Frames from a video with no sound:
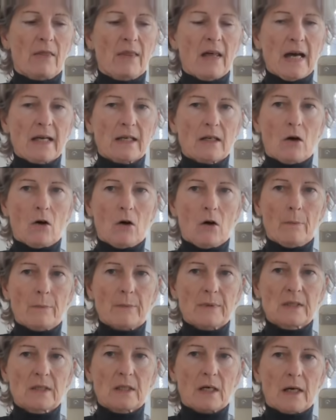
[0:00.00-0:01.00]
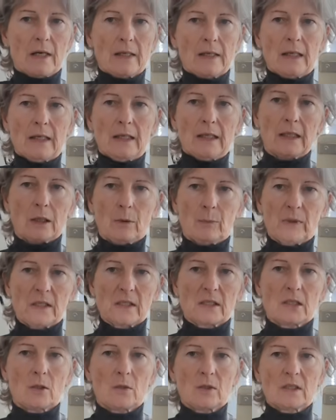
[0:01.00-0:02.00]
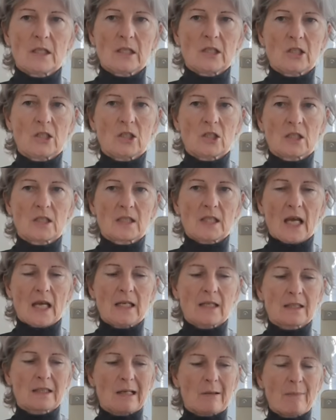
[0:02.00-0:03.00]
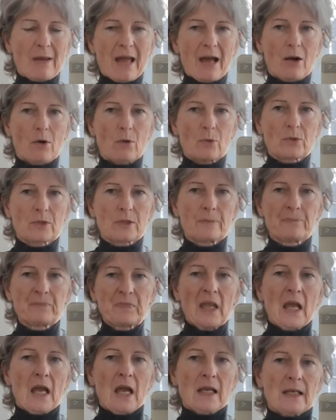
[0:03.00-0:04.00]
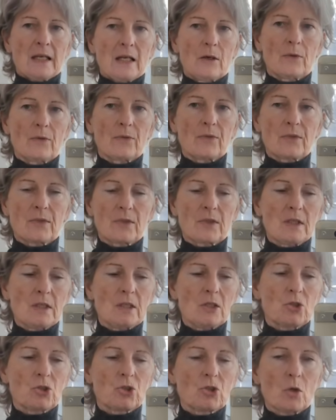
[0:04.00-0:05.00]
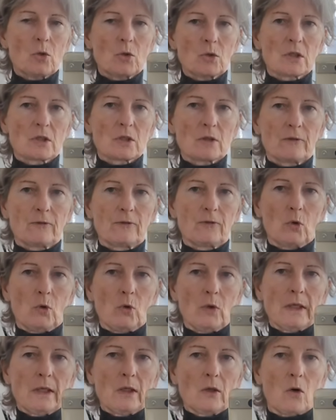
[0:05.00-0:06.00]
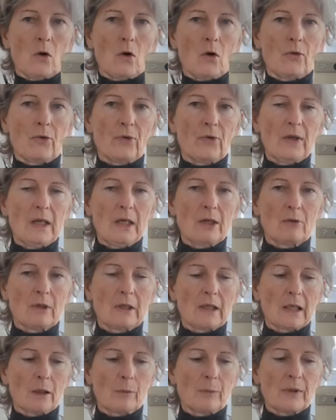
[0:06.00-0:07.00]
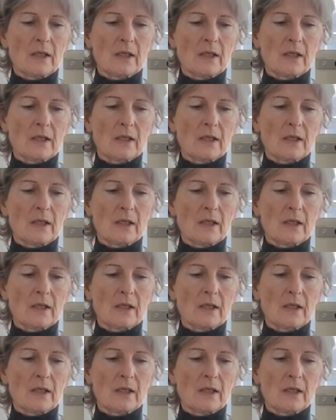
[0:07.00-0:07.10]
that arm side a little bit, so essentially just take some out. Now the shoulders are falling off here a little